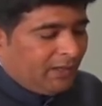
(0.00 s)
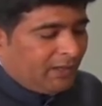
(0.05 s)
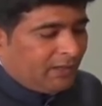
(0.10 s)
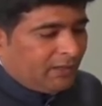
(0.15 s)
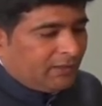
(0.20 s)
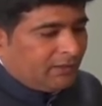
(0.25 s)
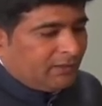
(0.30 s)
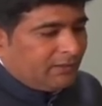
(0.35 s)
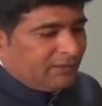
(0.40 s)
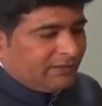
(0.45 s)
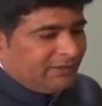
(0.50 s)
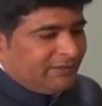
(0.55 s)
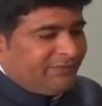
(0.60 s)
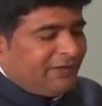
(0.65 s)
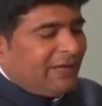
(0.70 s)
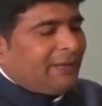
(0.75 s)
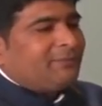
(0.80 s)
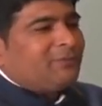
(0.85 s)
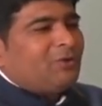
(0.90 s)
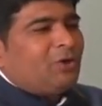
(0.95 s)
Uh,
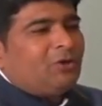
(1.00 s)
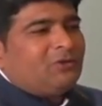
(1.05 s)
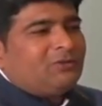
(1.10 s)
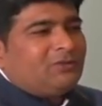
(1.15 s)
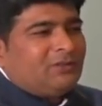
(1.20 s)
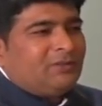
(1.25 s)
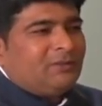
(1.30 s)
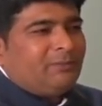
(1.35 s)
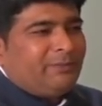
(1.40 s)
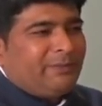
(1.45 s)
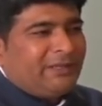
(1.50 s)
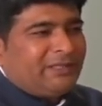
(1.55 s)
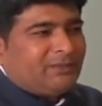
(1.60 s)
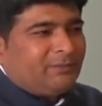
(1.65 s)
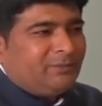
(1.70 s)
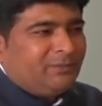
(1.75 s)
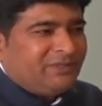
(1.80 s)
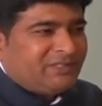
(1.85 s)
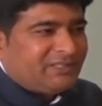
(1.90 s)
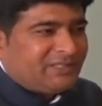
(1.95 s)
if I'm not uh,
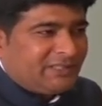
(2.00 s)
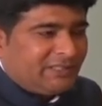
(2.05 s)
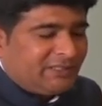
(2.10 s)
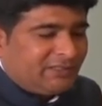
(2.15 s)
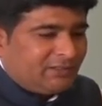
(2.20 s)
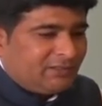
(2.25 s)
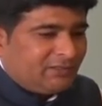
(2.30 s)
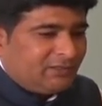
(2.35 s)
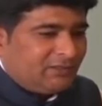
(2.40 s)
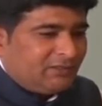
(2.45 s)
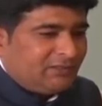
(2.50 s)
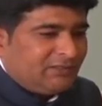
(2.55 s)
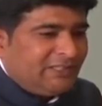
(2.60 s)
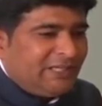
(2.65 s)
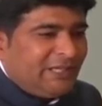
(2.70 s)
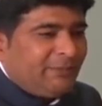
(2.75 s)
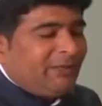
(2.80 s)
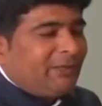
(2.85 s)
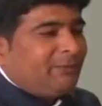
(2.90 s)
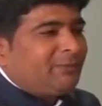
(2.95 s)
make a mistake, uh,
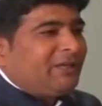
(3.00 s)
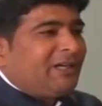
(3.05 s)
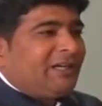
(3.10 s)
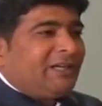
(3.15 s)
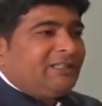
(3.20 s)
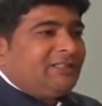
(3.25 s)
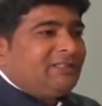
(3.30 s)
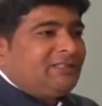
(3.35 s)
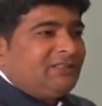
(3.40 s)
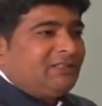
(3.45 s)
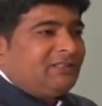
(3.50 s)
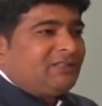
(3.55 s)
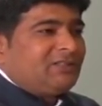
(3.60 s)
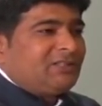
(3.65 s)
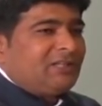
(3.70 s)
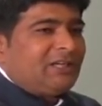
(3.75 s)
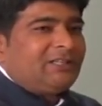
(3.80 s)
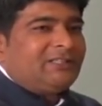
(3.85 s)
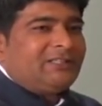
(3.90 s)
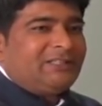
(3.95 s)
Deming Prize
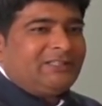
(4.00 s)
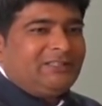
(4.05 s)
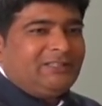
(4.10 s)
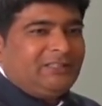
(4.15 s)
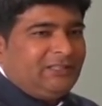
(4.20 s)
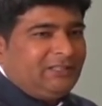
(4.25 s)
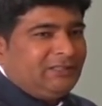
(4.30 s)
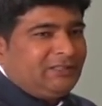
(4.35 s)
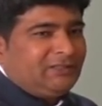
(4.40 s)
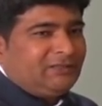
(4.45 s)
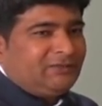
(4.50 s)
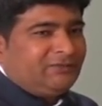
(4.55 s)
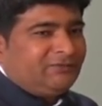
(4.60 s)
started in